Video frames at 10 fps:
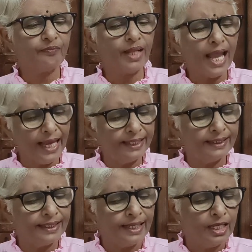And
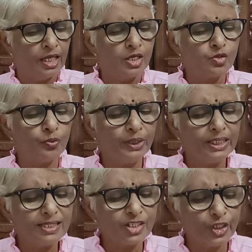so with
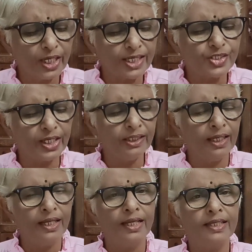this
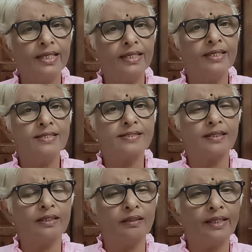introduction, he is
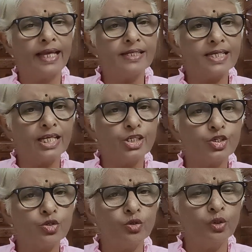entering
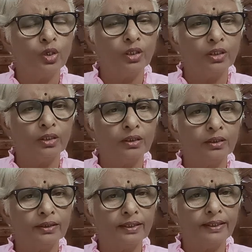into
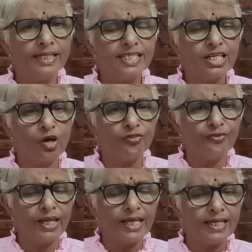the listing of
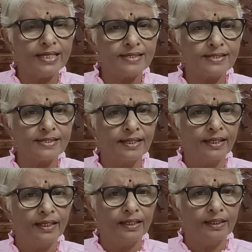various
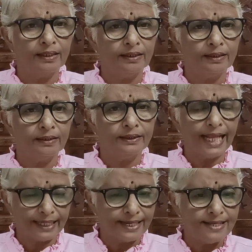
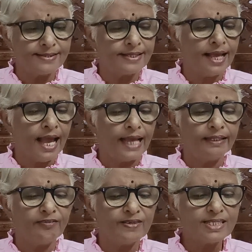techniques. And
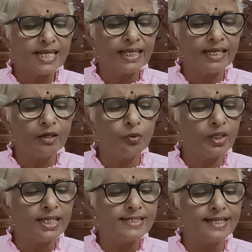the first technique
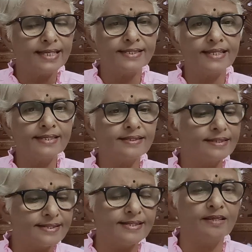what he says is,
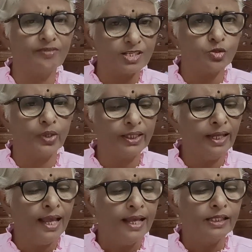this is the first
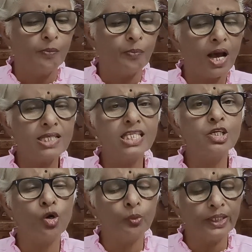one, the passing
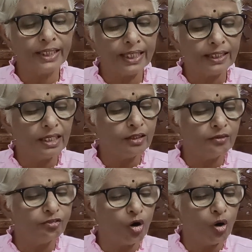over technique
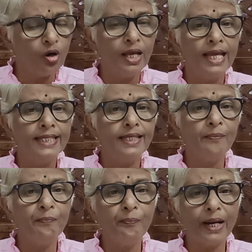for
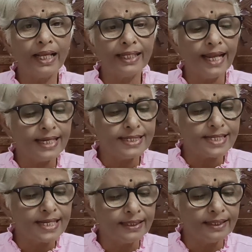
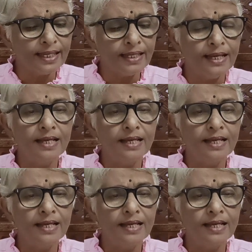impregnating the